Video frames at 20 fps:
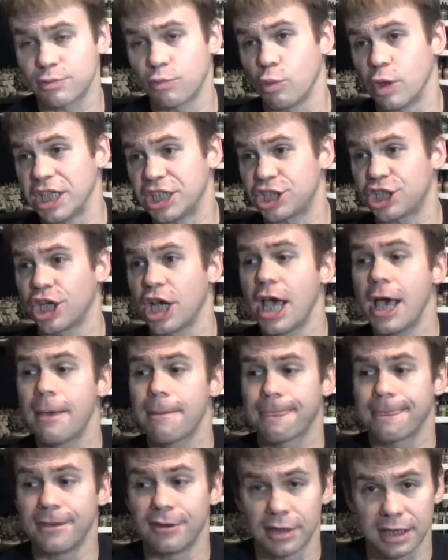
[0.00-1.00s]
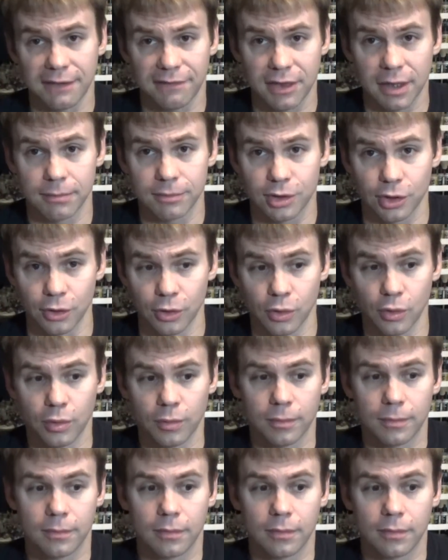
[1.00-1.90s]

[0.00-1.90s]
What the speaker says: which you can give them to.